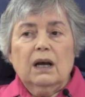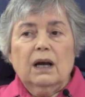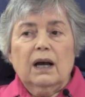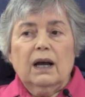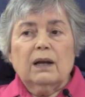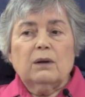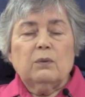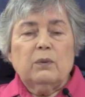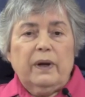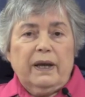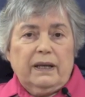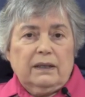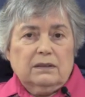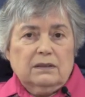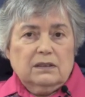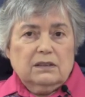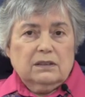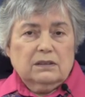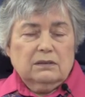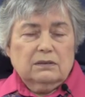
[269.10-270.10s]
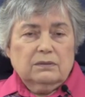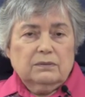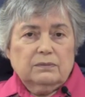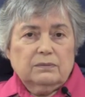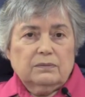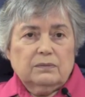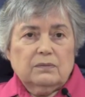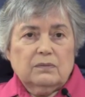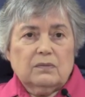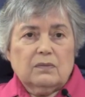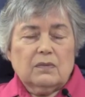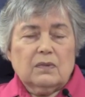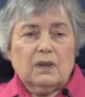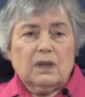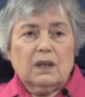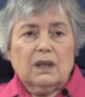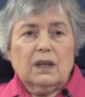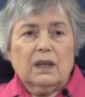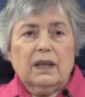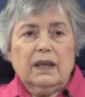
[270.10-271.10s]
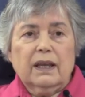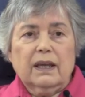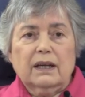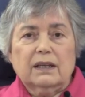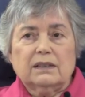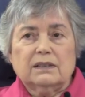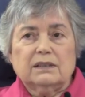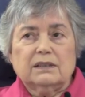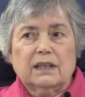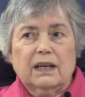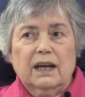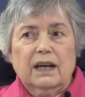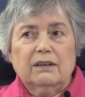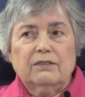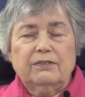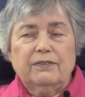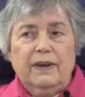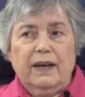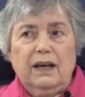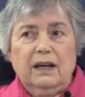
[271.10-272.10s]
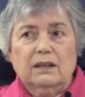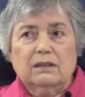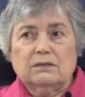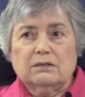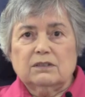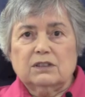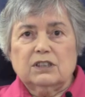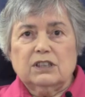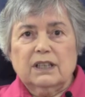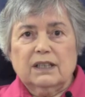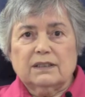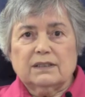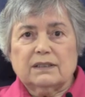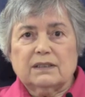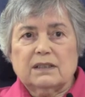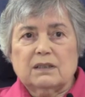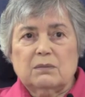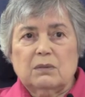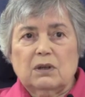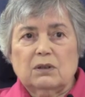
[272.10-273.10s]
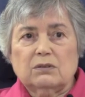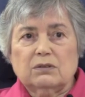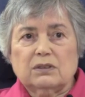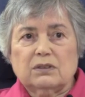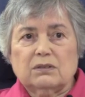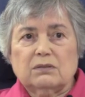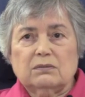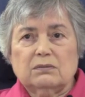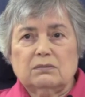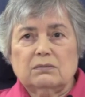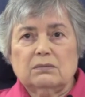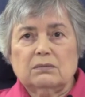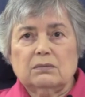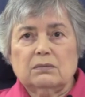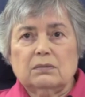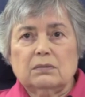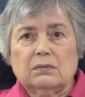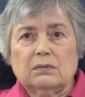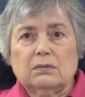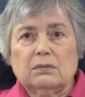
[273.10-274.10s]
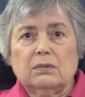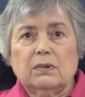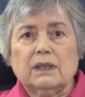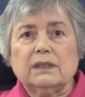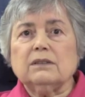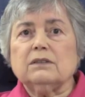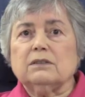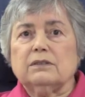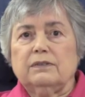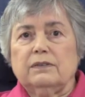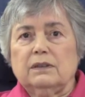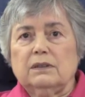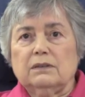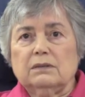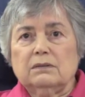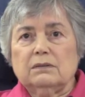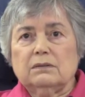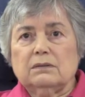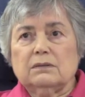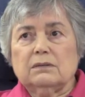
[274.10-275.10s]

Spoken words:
I went and I found just the most wonderful